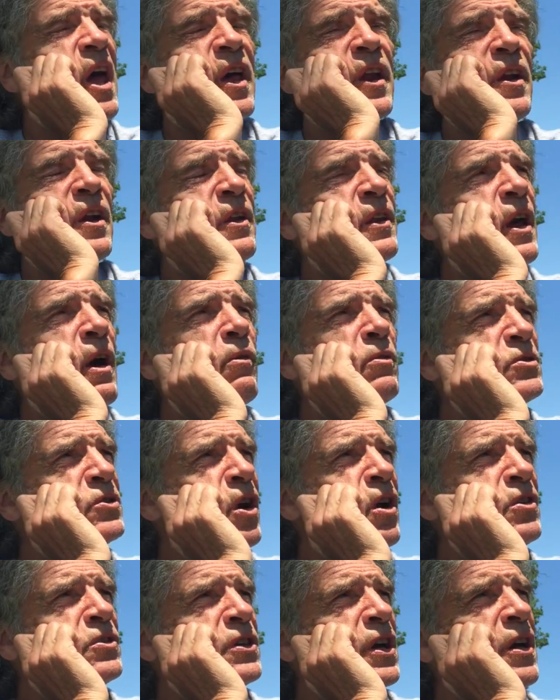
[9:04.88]
and that was
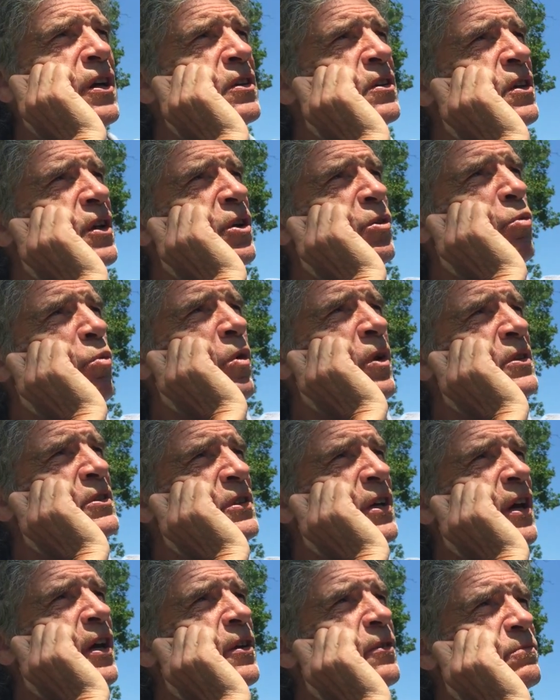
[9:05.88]
all done in
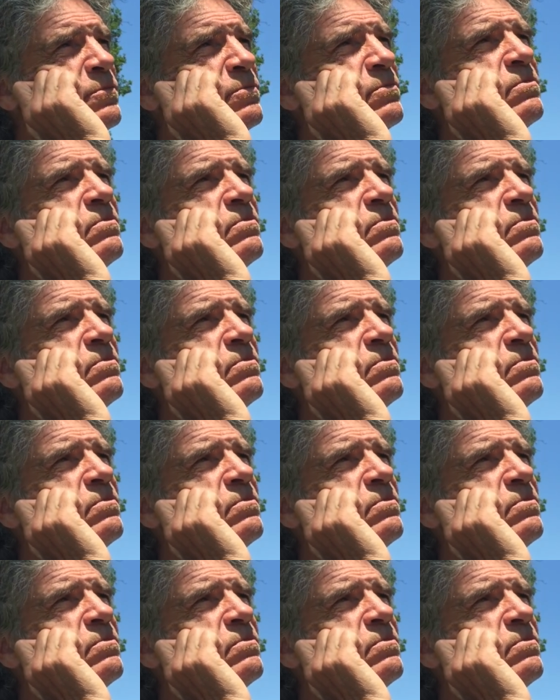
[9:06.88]
one day.